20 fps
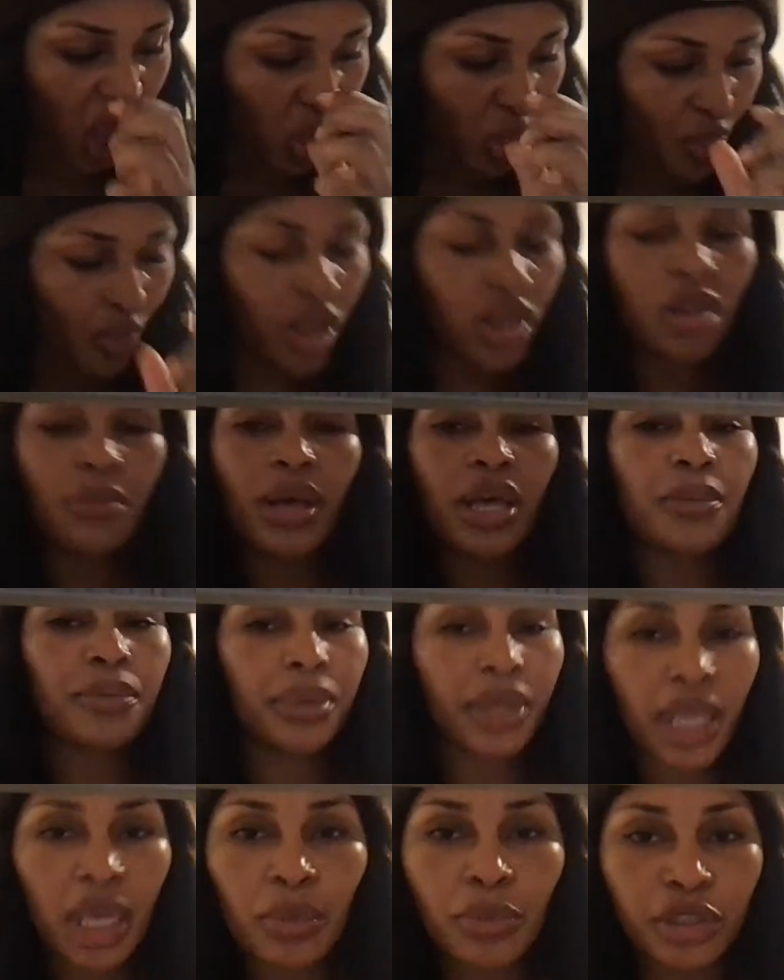Nobody's
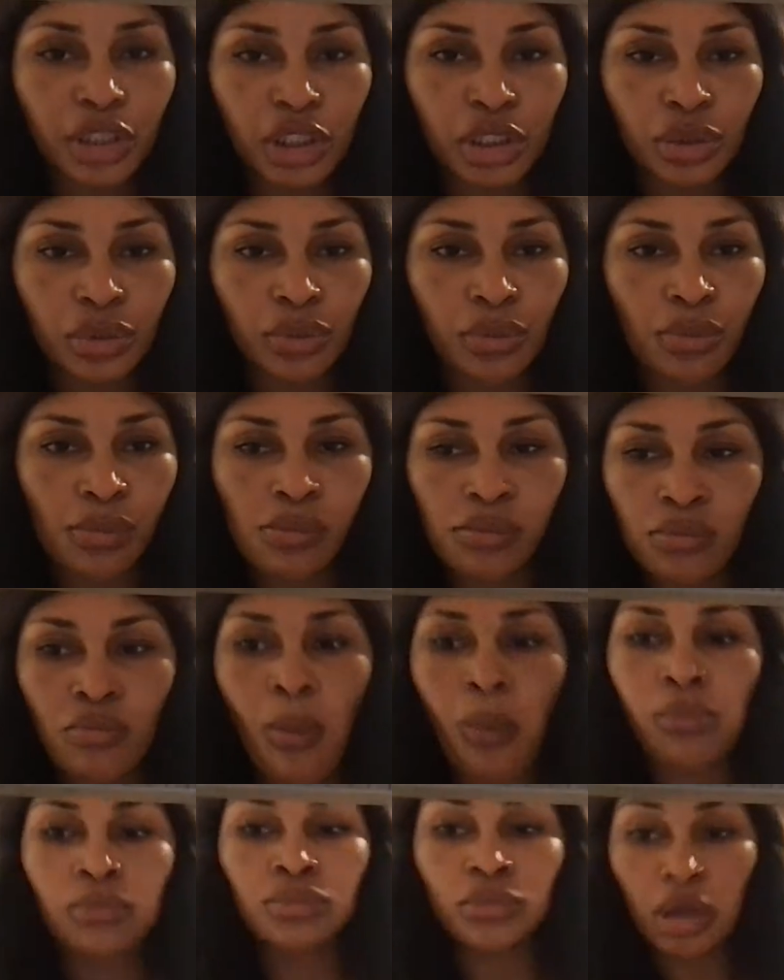playing with you,
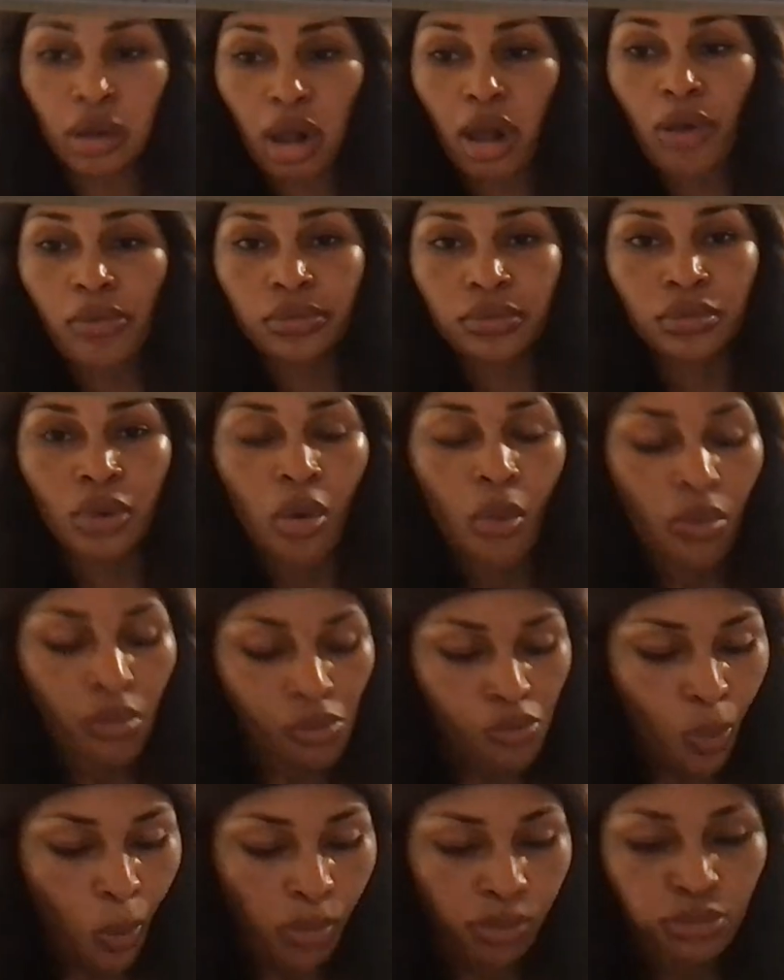okay?
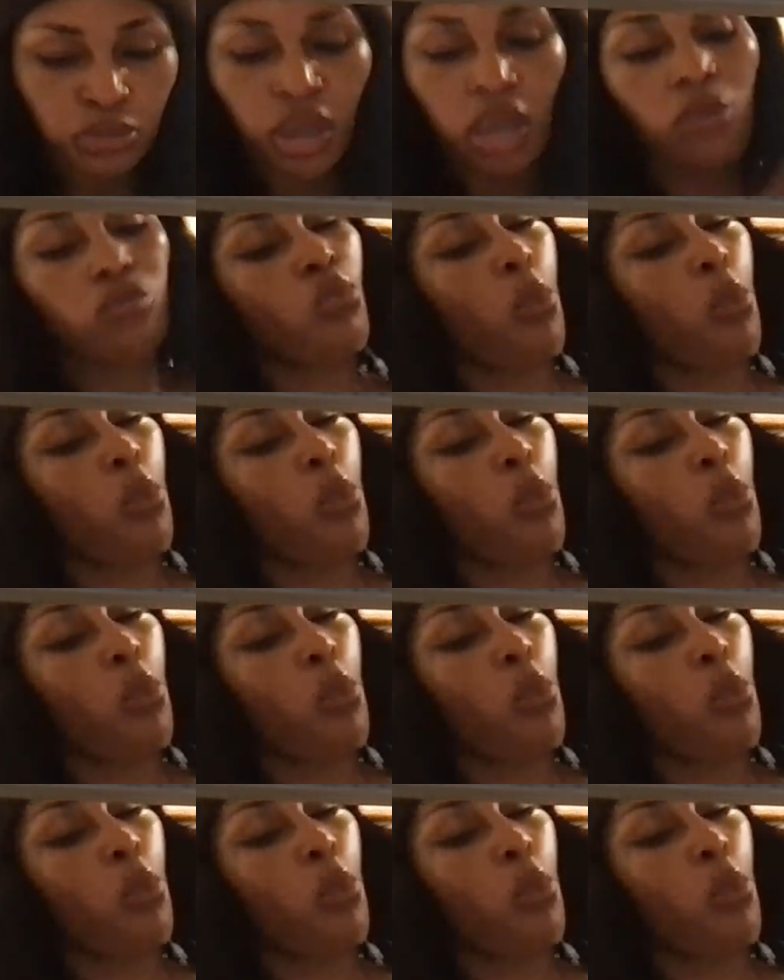Like,